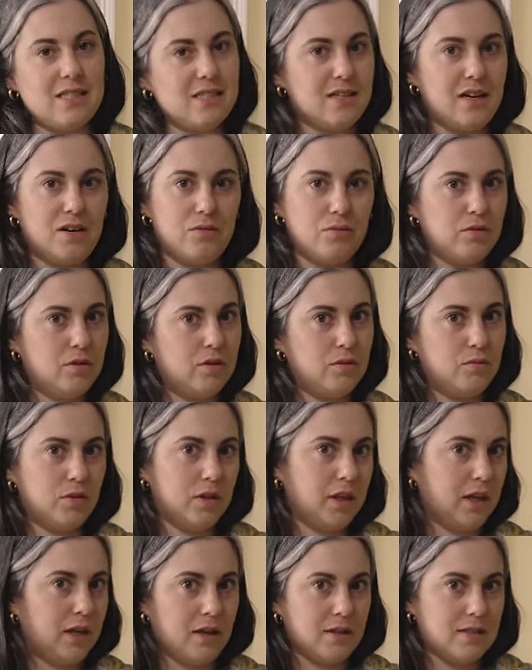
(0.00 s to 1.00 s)
It's not
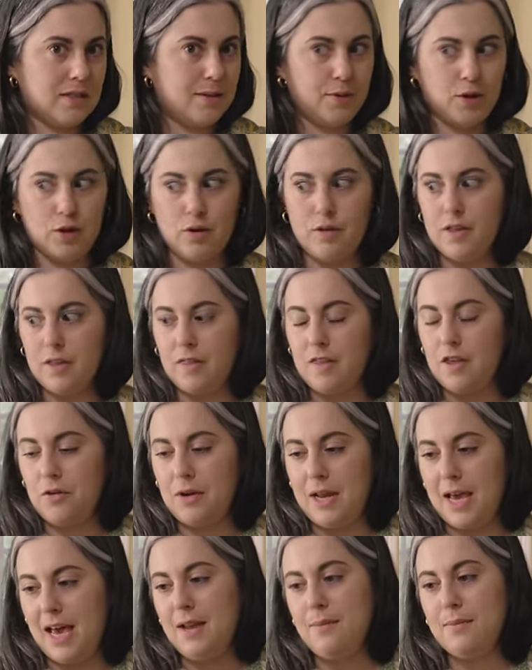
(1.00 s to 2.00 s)
really a typical thing that
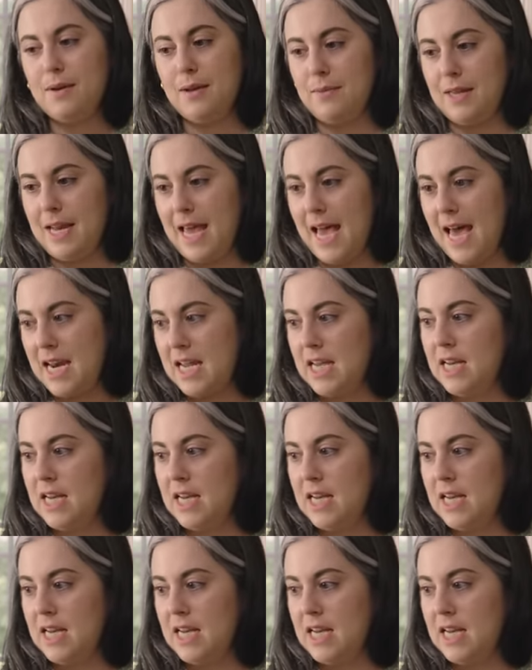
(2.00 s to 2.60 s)
you'd add, but I'm gonna add